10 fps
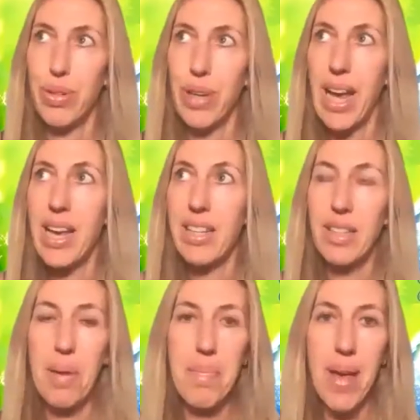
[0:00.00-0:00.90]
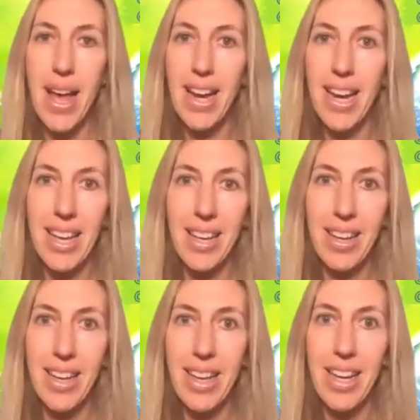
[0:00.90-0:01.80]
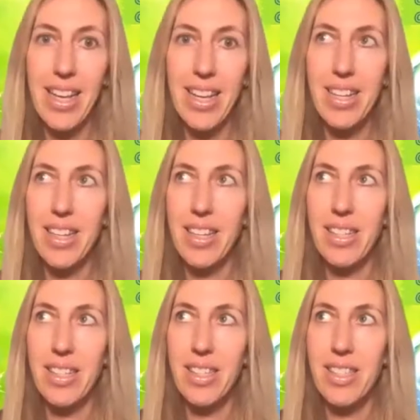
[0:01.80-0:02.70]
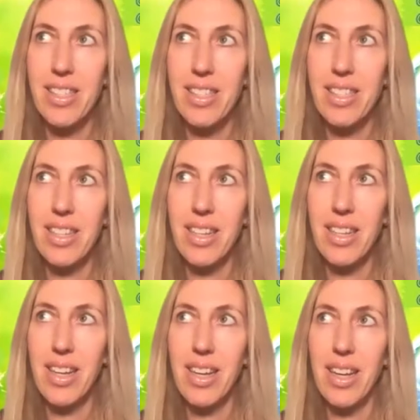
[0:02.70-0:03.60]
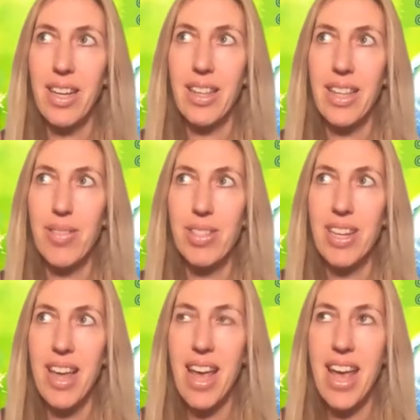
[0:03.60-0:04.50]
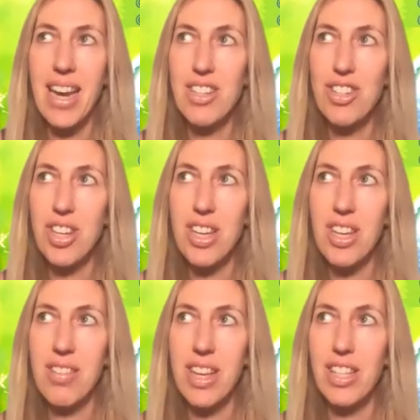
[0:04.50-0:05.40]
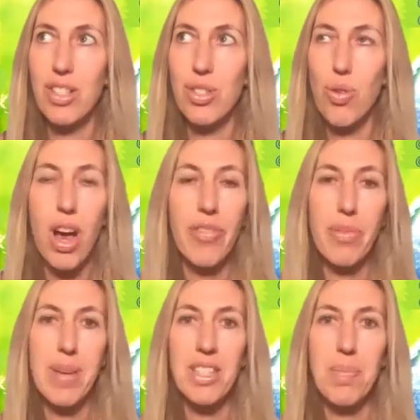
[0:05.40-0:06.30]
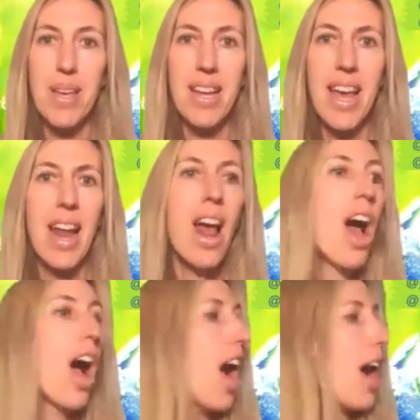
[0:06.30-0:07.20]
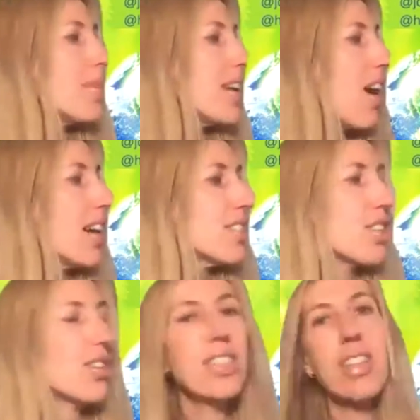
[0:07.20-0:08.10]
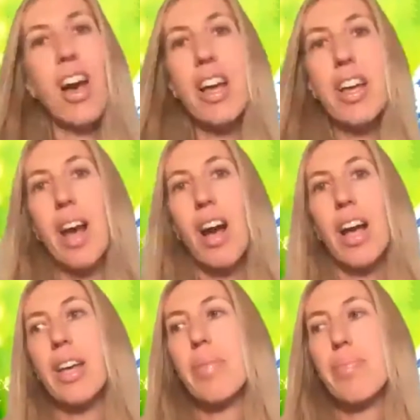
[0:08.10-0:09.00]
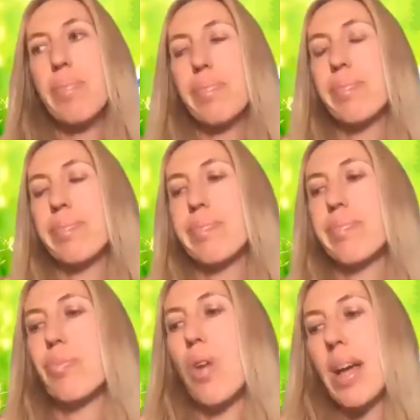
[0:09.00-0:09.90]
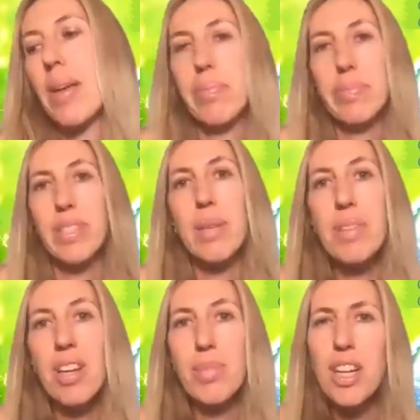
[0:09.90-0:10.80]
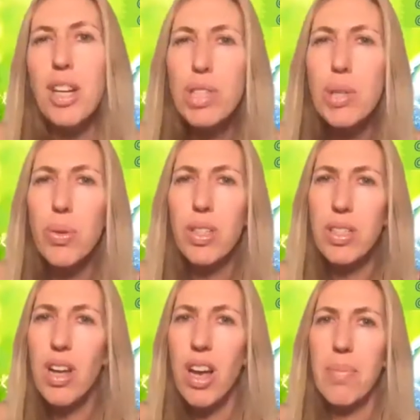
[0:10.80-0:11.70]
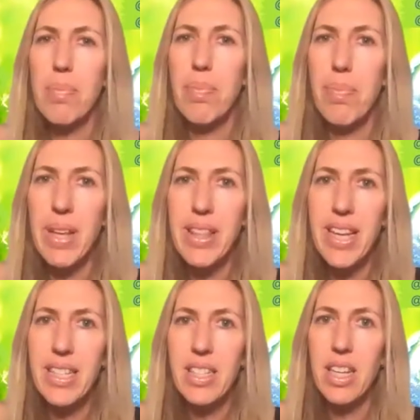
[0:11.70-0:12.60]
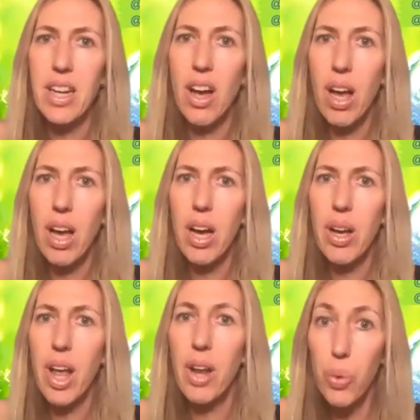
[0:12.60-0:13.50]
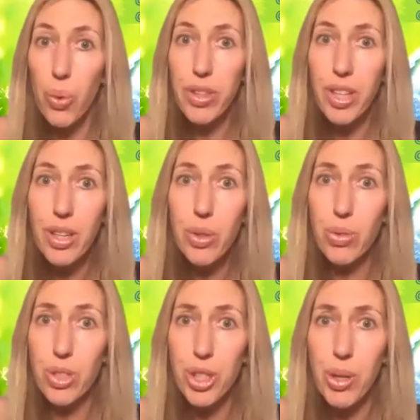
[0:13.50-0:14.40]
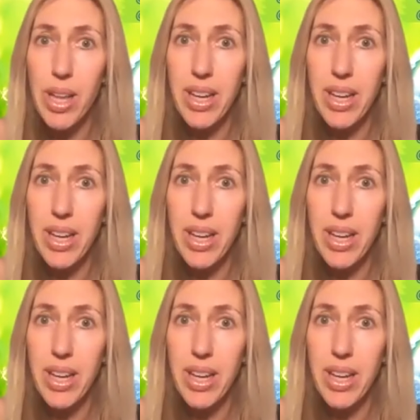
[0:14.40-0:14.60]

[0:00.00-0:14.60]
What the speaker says: It is compelling. It is, there is an energy that is driving me to be in it. I mean, I write, sometimes I don't do it all the time, but there's an author called Julia